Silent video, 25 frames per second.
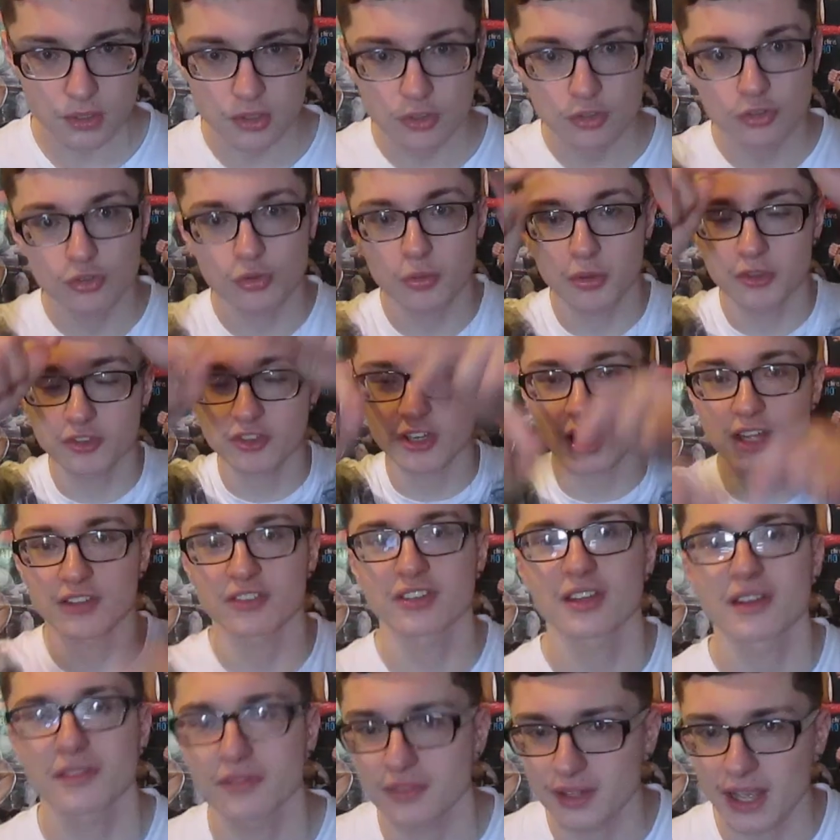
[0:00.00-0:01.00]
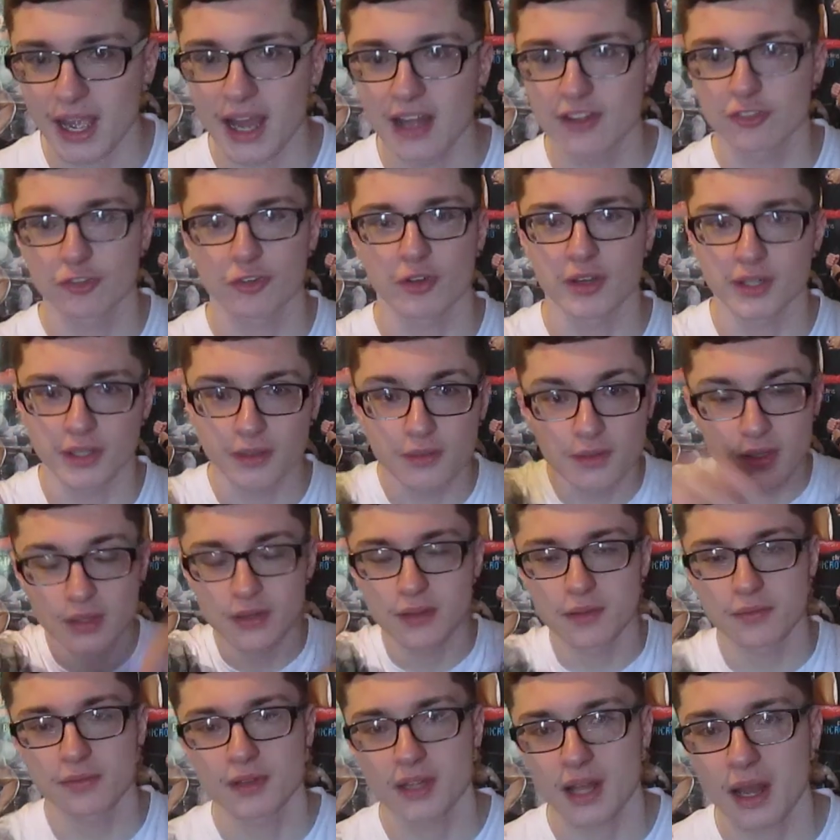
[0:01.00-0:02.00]
So what do you guys think of The Conjuring?
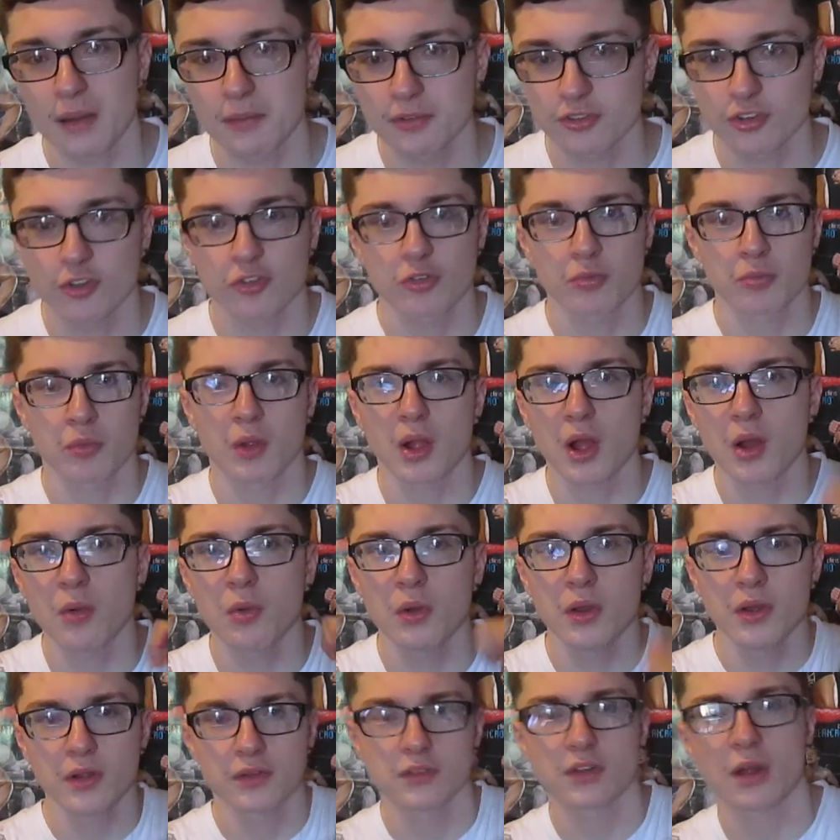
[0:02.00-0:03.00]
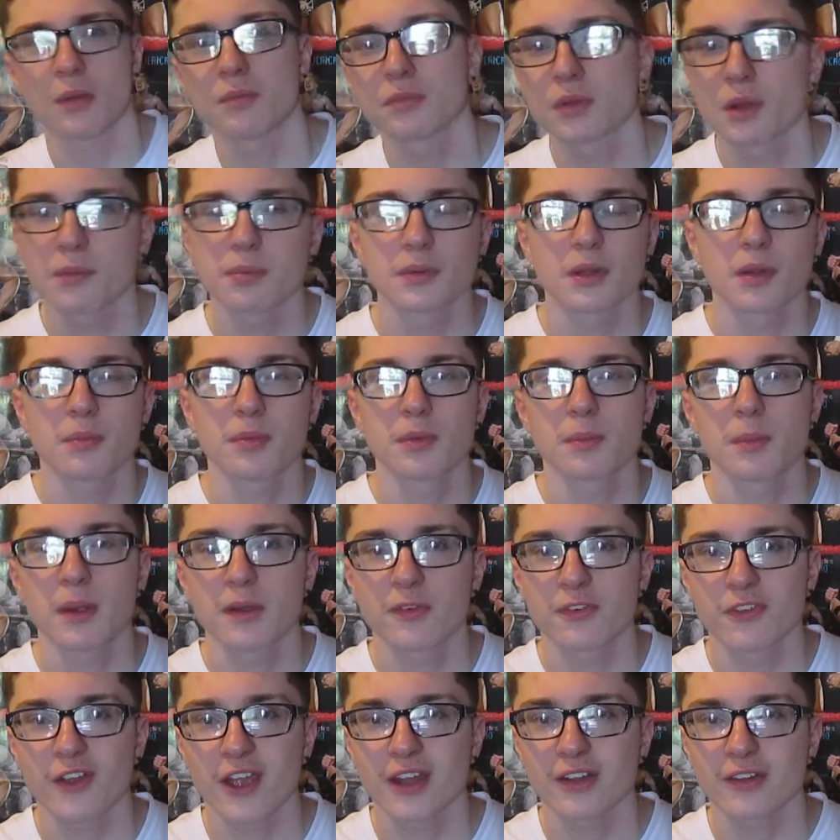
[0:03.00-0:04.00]
Leave me in the comment section below. I'm WWE
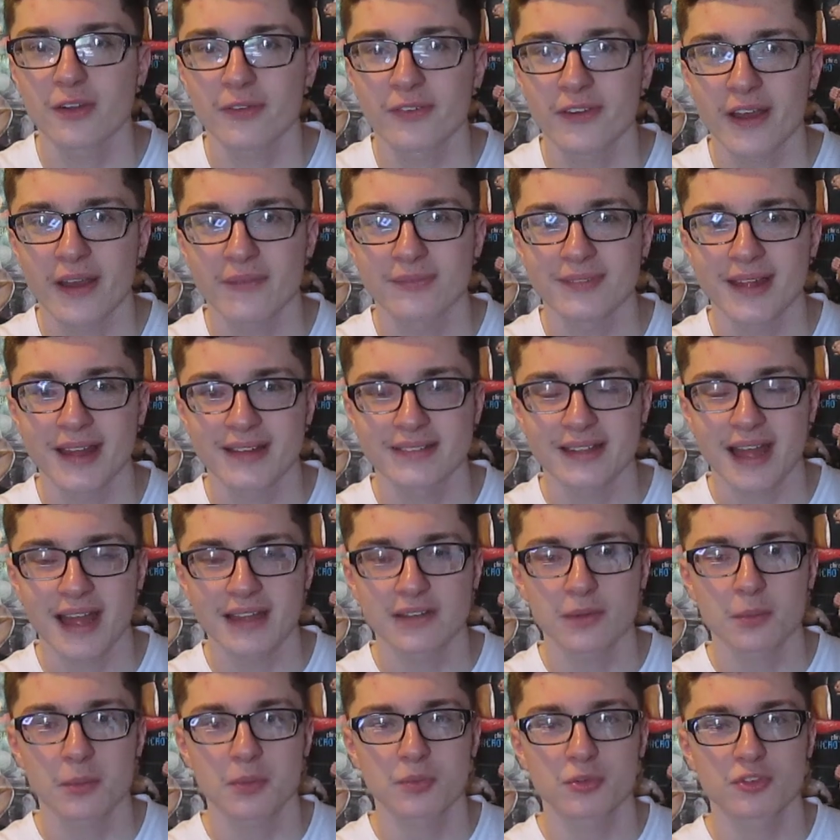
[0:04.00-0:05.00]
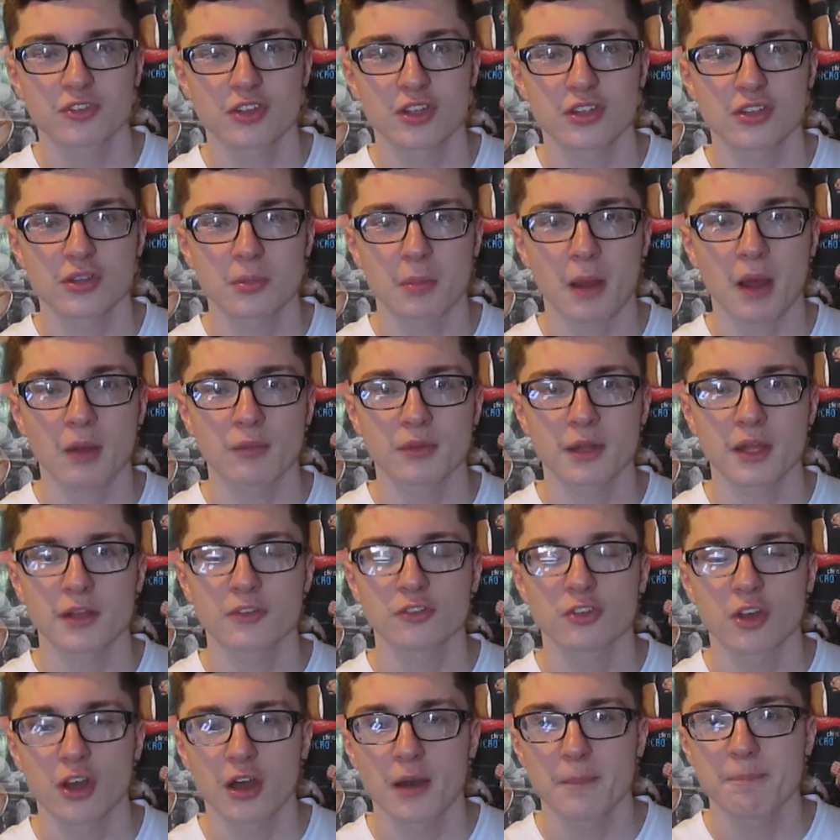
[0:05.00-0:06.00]
Fan of 599 and we'll see you about
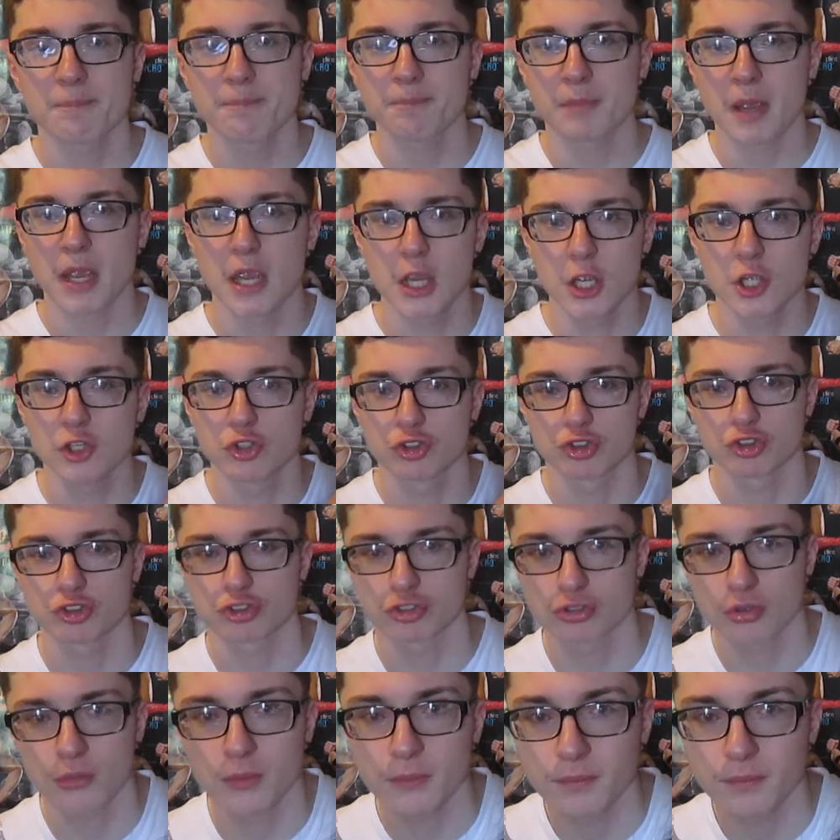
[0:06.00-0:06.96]
later. Peace.